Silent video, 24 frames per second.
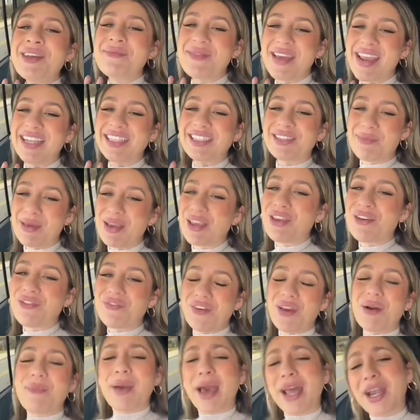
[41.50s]
man to make you feel
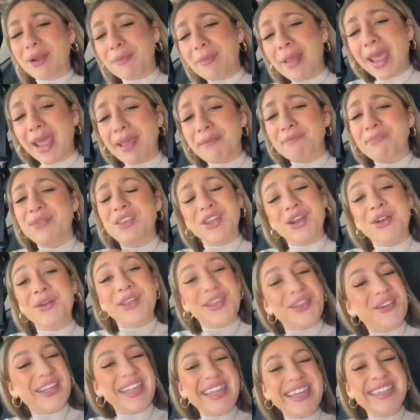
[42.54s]
better, babe. Do you know what you
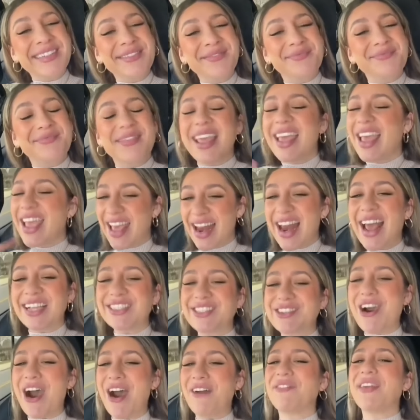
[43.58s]
need? An iced
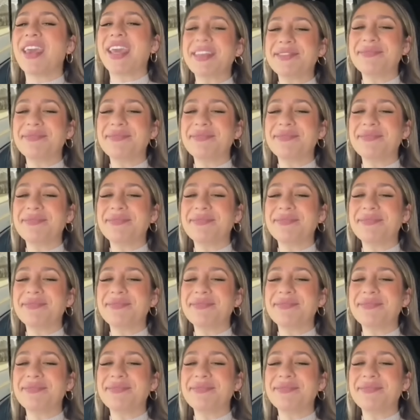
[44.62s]
coffee.